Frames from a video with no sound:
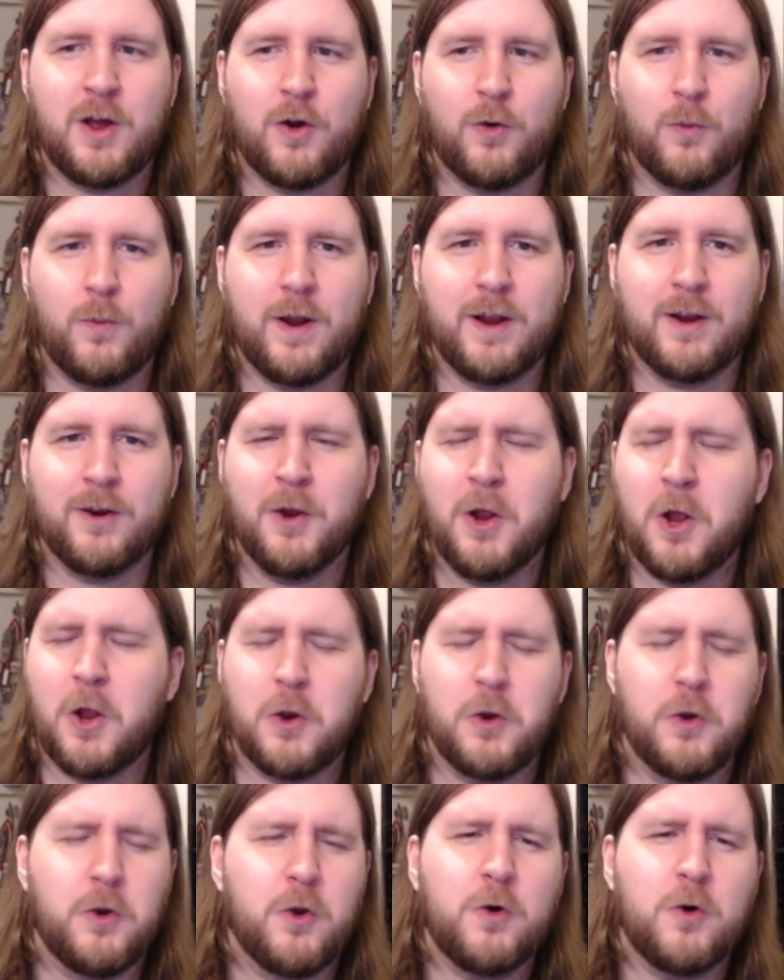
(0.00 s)
where
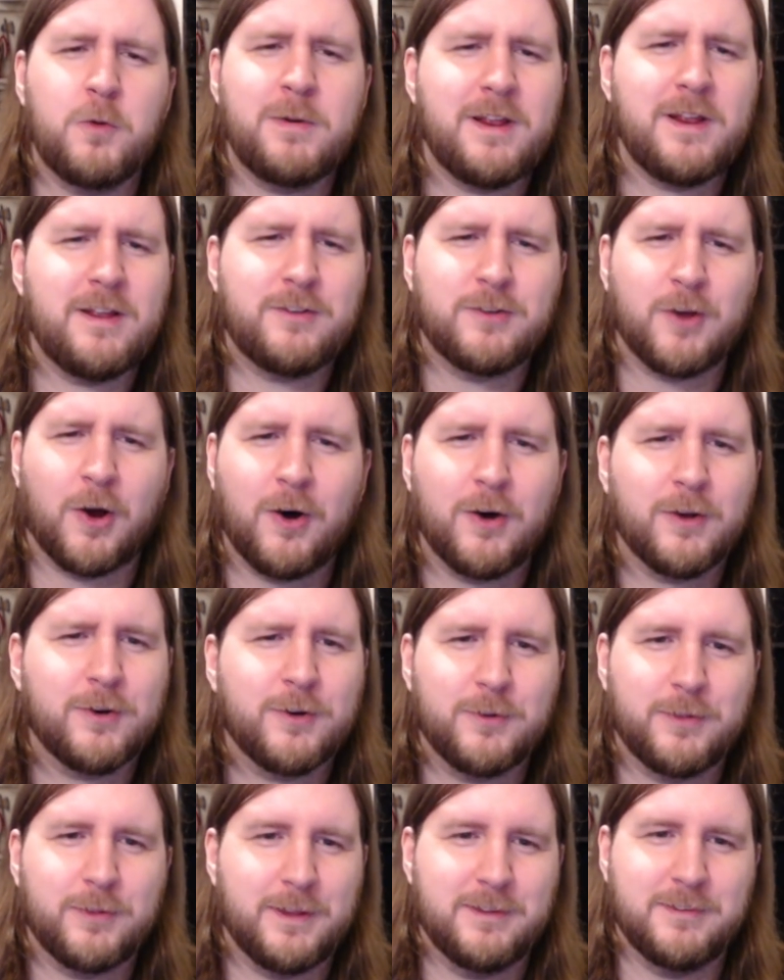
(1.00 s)
nobody taught
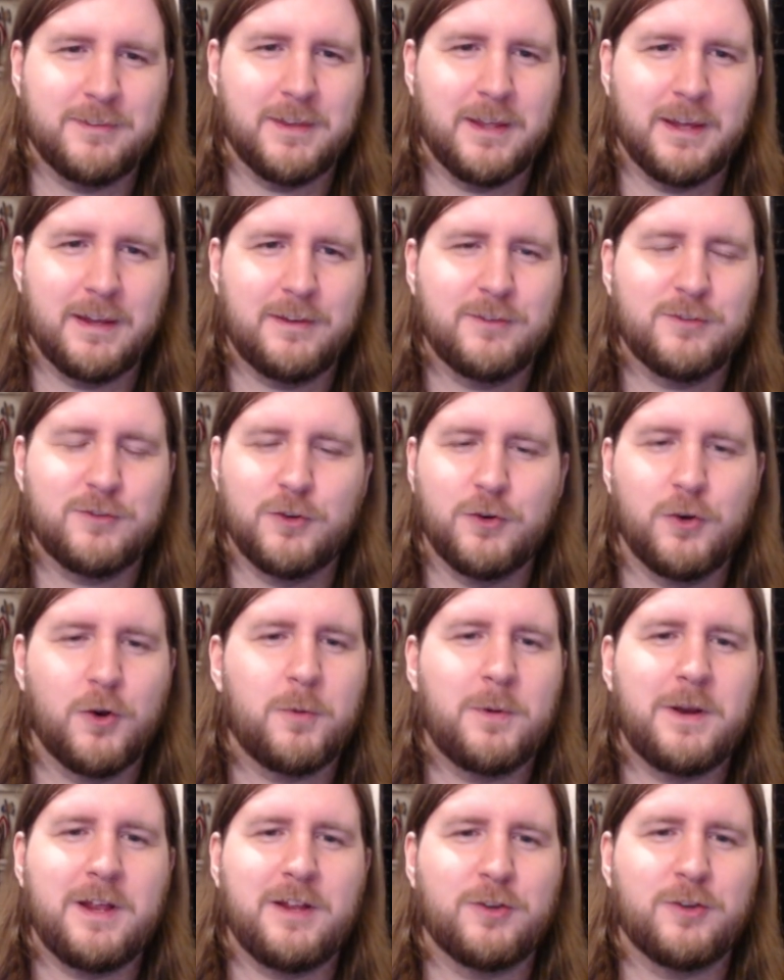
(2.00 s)
her these things,
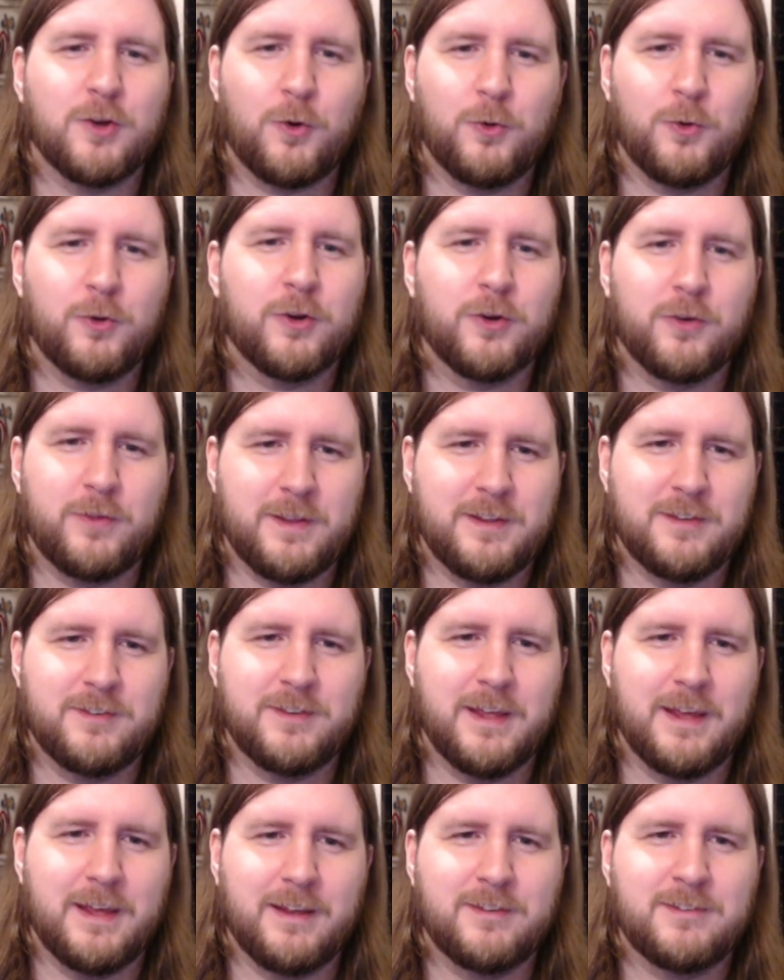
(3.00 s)
nobody told her these
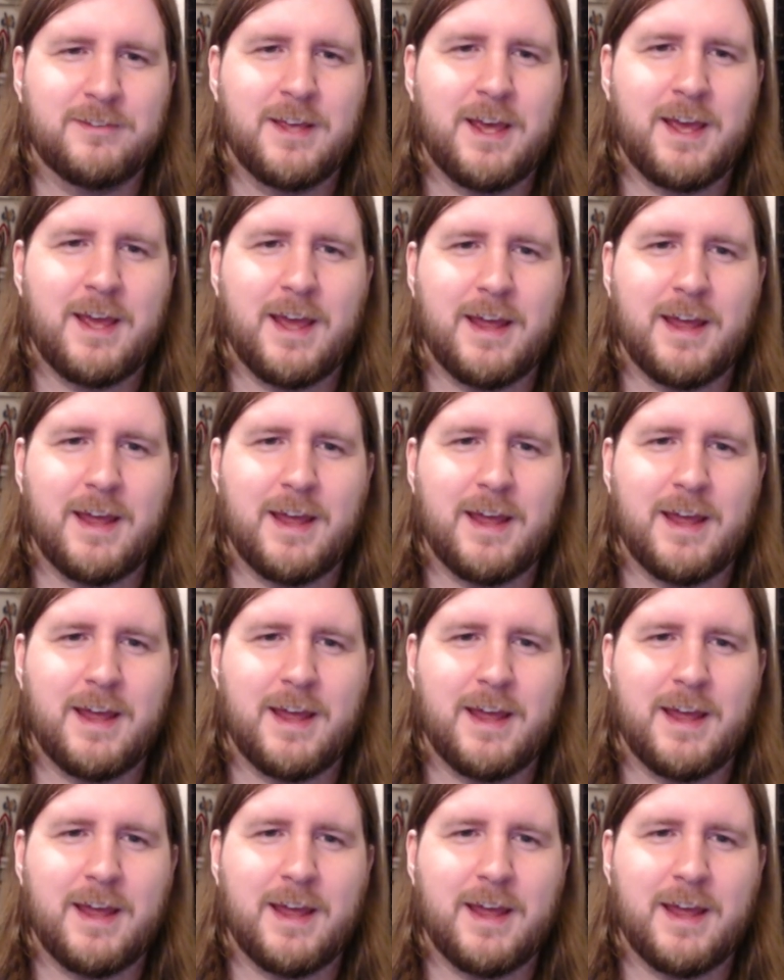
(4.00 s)
things,